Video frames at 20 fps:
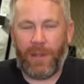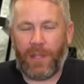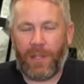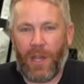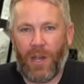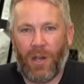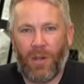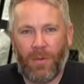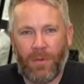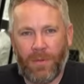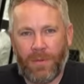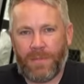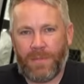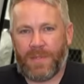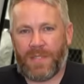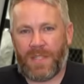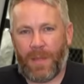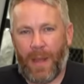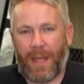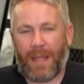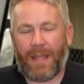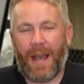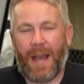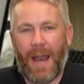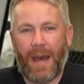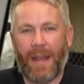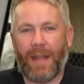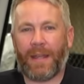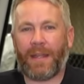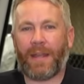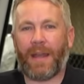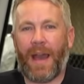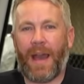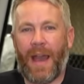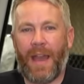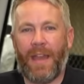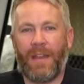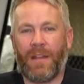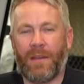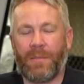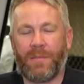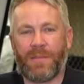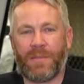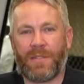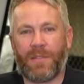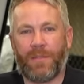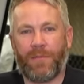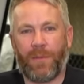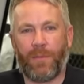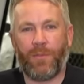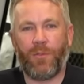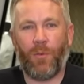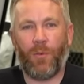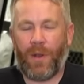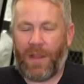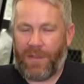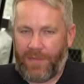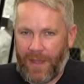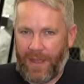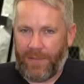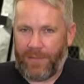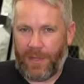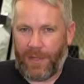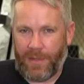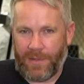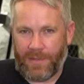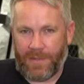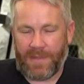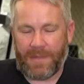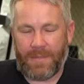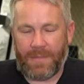you go. Some iconic items from 25 years of